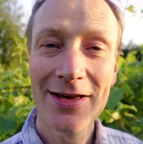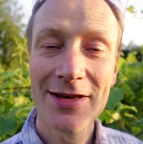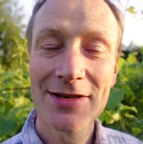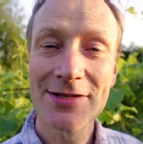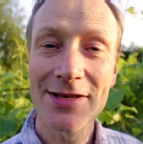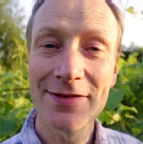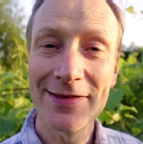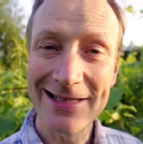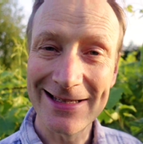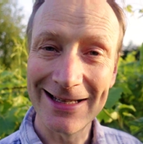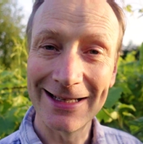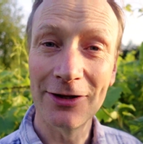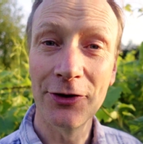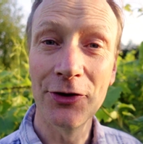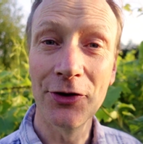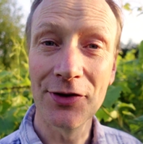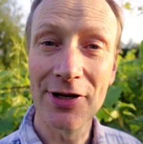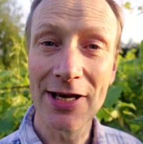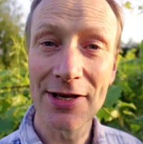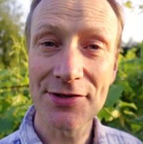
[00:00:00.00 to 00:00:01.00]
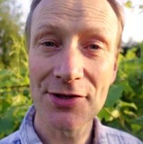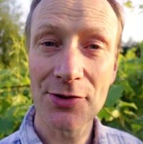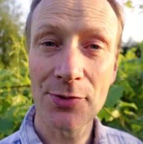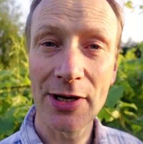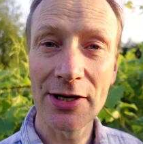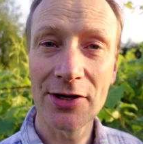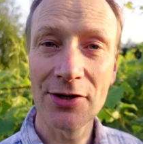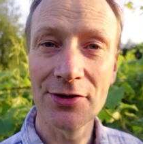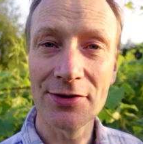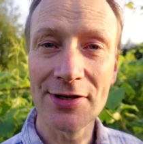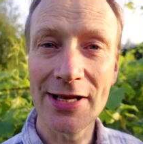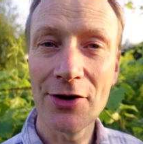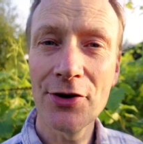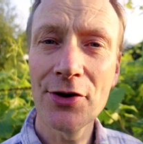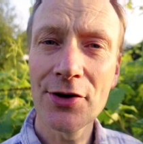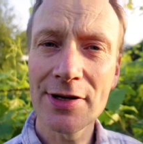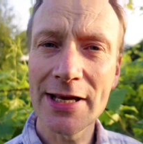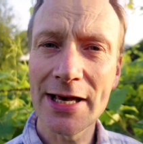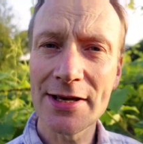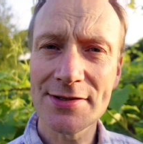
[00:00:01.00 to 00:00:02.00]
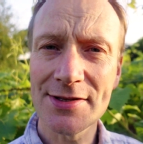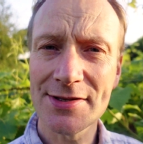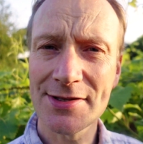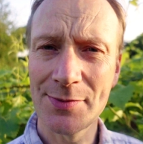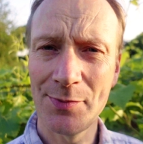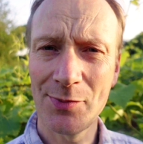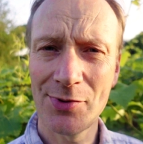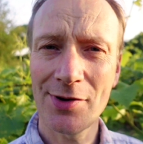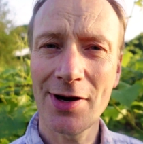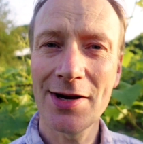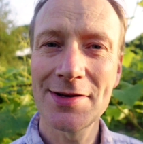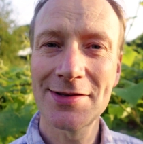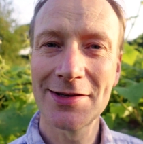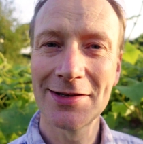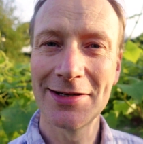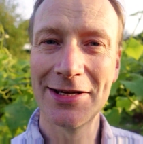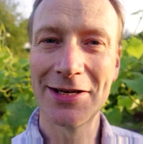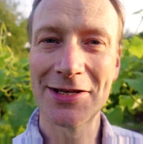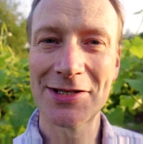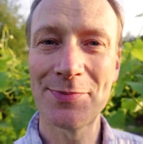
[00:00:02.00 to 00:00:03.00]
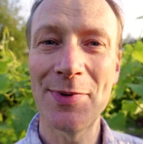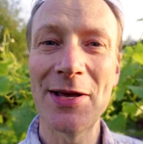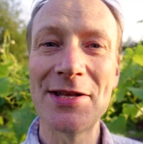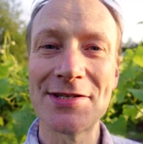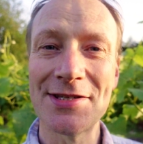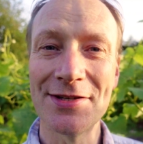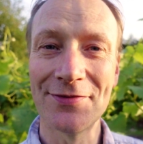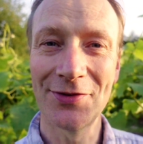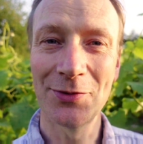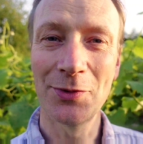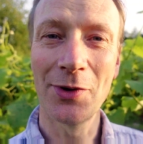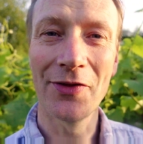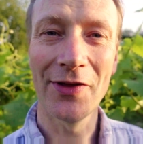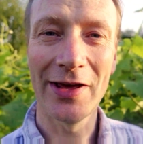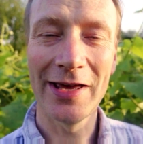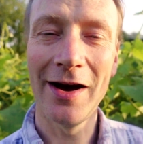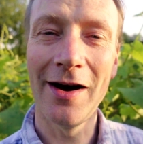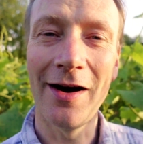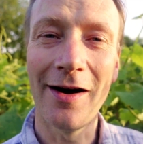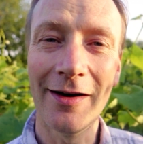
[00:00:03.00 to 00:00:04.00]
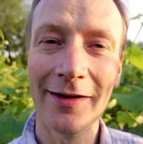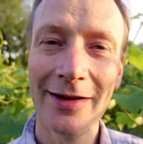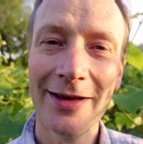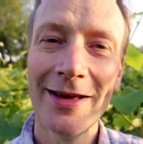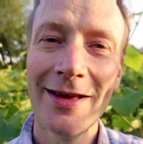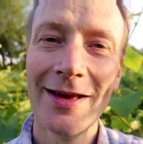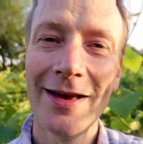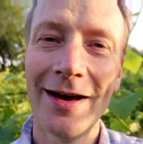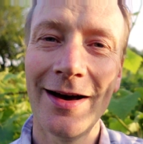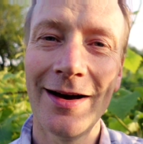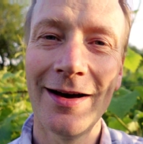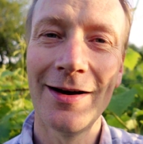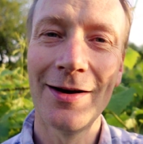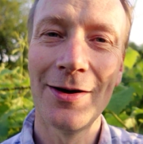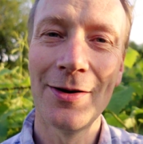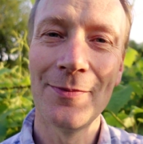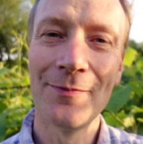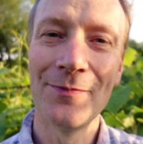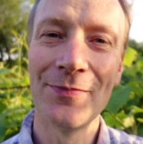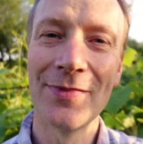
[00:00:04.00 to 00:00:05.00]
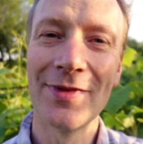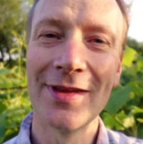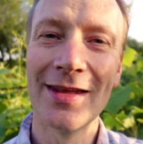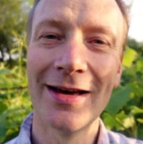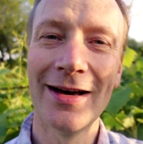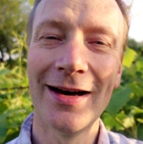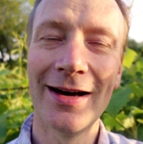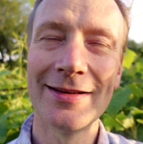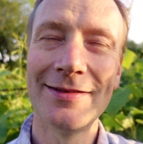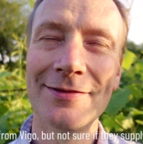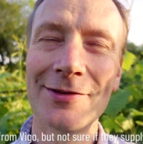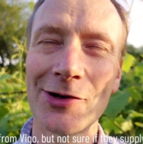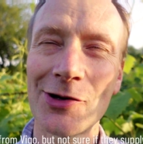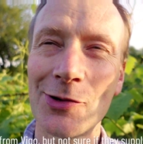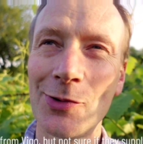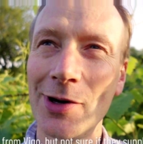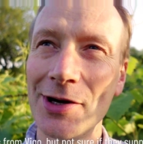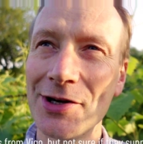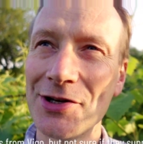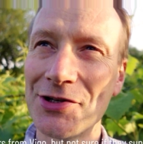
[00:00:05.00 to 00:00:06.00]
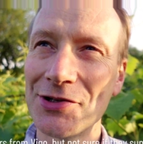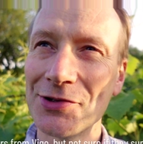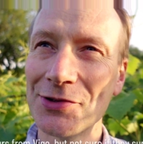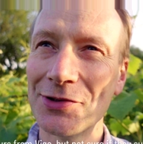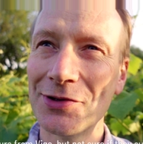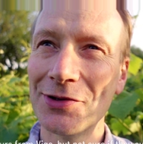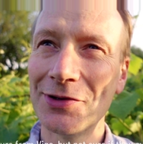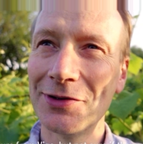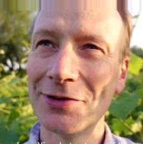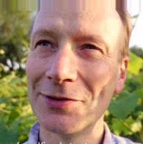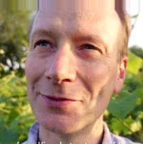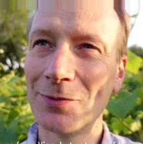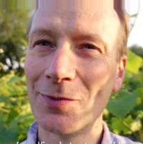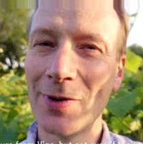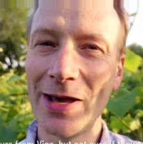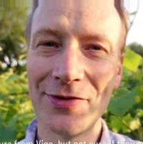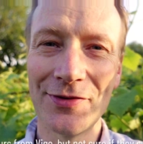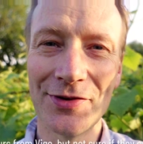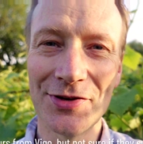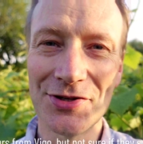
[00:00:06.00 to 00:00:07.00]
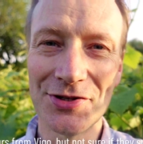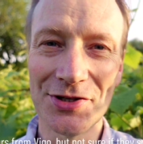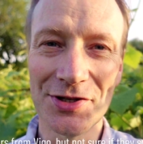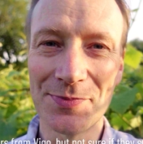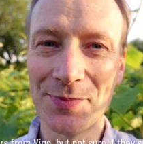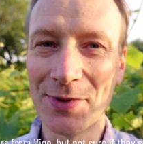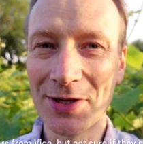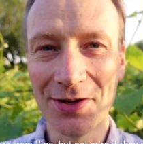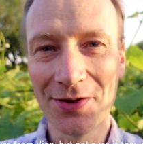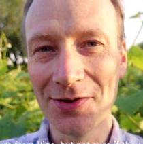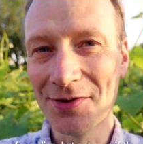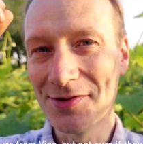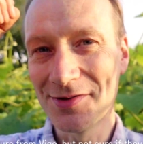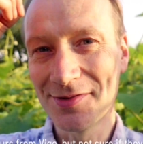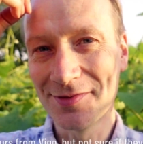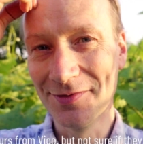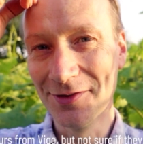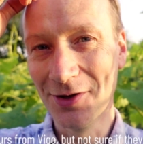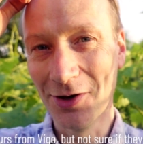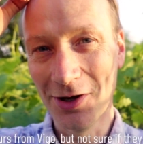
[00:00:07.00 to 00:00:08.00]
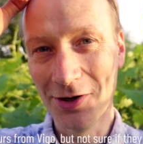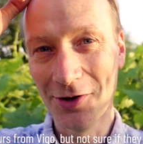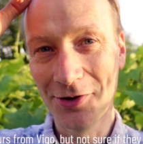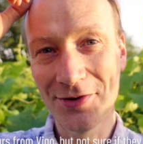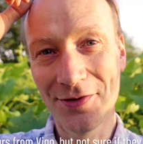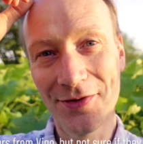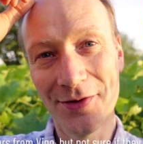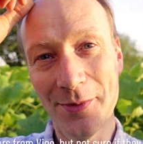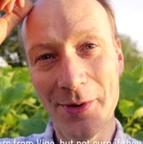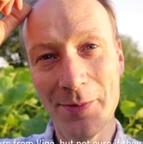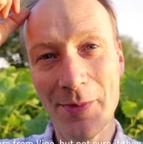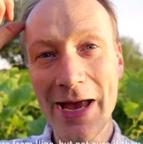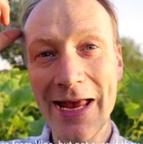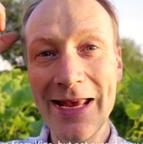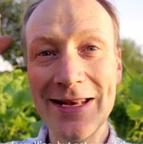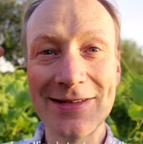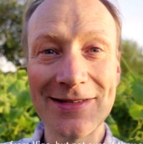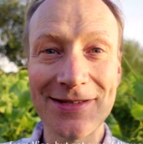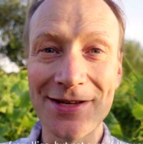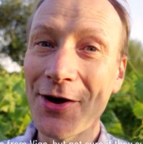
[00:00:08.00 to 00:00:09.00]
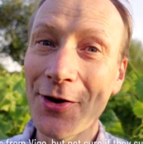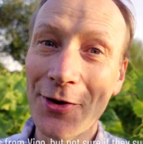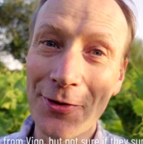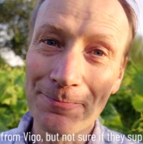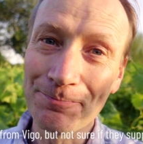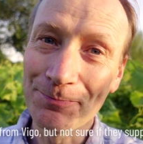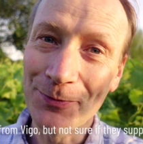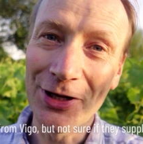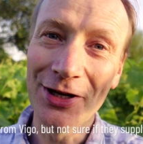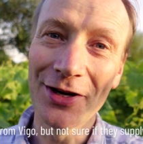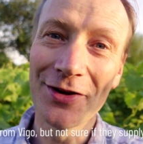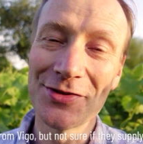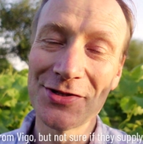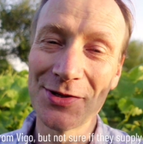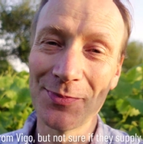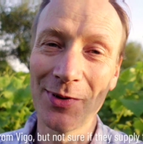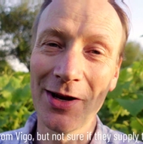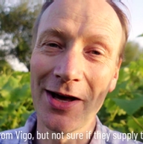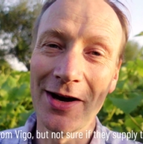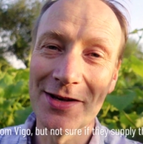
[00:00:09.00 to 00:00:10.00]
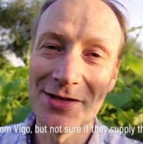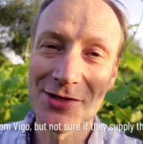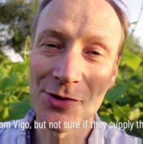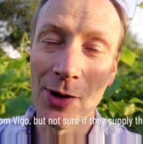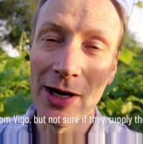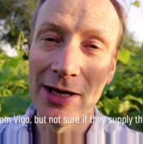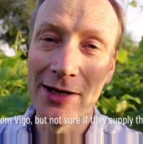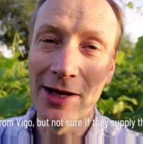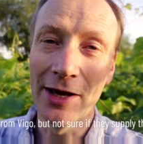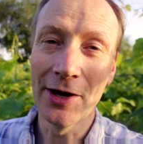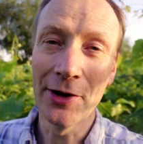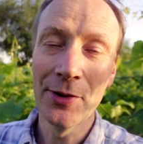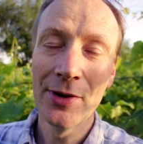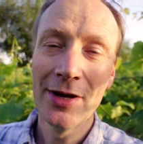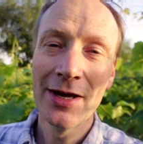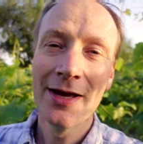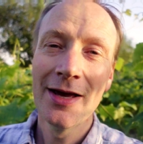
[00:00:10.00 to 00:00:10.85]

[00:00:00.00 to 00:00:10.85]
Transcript: So these little hook nails are quite good. Now, hook nails are surprisingly expensive for what they are. I'm not quite sure whether it's just because not a lot of them are made, so you know, supply is quite low.